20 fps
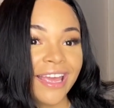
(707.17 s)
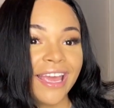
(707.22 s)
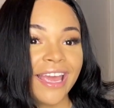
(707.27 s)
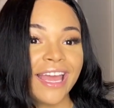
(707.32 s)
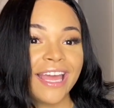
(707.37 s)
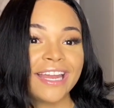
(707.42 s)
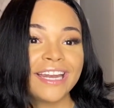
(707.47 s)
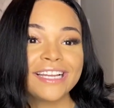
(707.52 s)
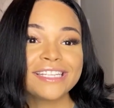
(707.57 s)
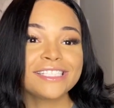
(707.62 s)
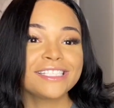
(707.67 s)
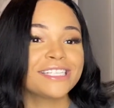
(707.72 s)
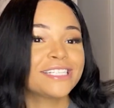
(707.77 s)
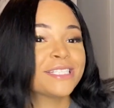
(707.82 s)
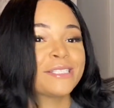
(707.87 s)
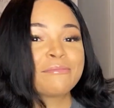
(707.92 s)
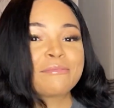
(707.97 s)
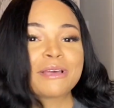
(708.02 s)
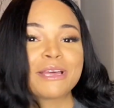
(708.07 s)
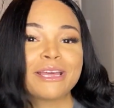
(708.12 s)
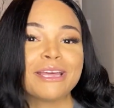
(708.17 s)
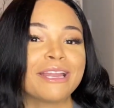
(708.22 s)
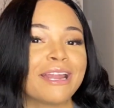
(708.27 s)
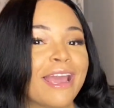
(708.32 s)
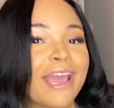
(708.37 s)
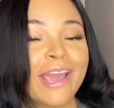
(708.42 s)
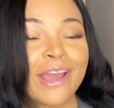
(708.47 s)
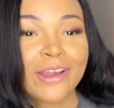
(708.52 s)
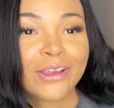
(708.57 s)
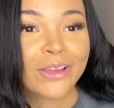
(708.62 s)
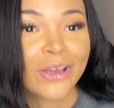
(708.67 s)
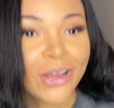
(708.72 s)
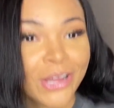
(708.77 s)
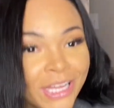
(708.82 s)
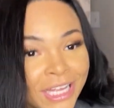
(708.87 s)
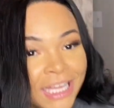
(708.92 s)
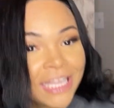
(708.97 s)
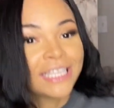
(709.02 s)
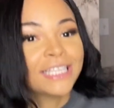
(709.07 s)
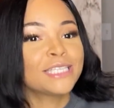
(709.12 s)
And this is just some good hair, y'all.
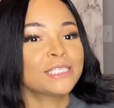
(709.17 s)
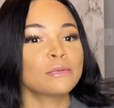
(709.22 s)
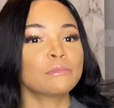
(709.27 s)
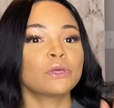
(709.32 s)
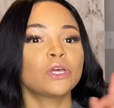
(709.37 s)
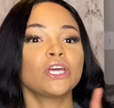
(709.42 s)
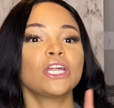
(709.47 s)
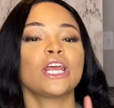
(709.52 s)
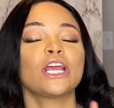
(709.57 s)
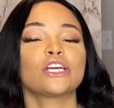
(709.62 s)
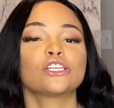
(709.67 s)
This is some good hair.